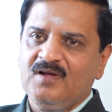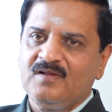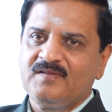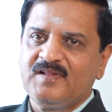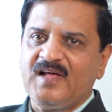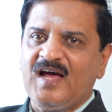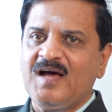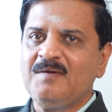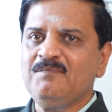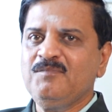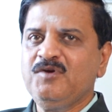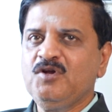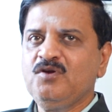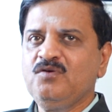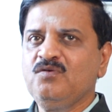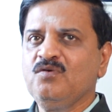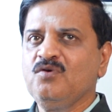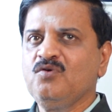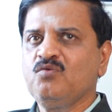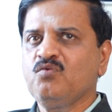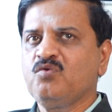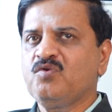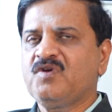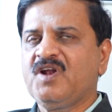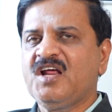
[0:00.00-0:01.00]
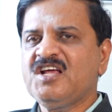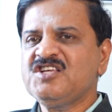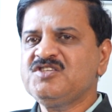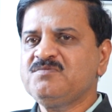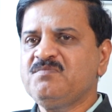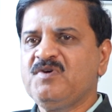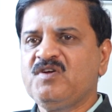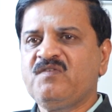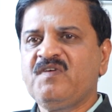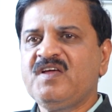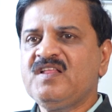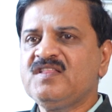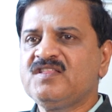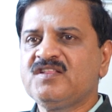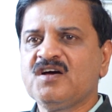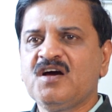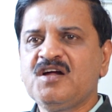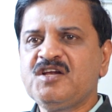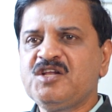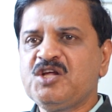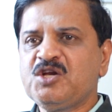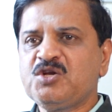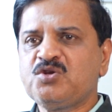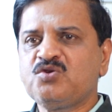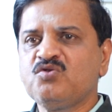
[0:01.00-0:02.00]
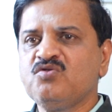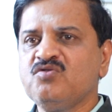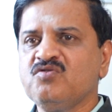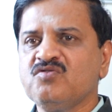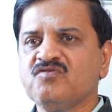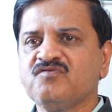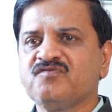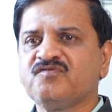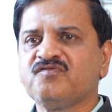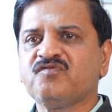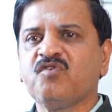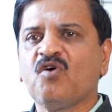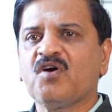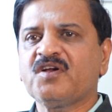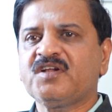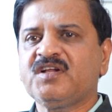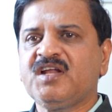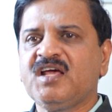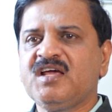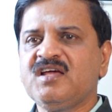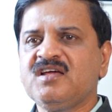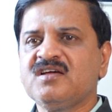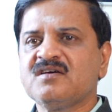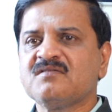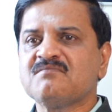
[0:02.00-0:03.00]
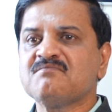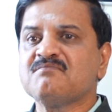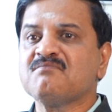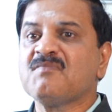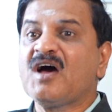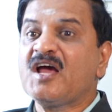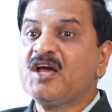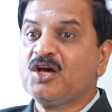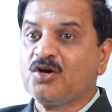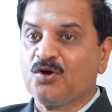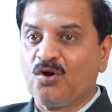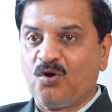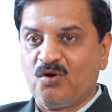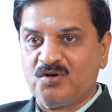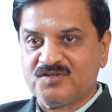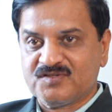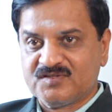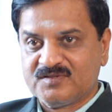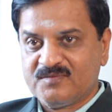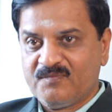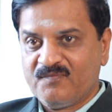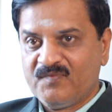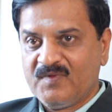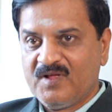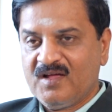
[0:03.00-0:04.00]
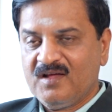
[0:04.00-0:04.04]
The amplitude would range between 30 to 40 microns.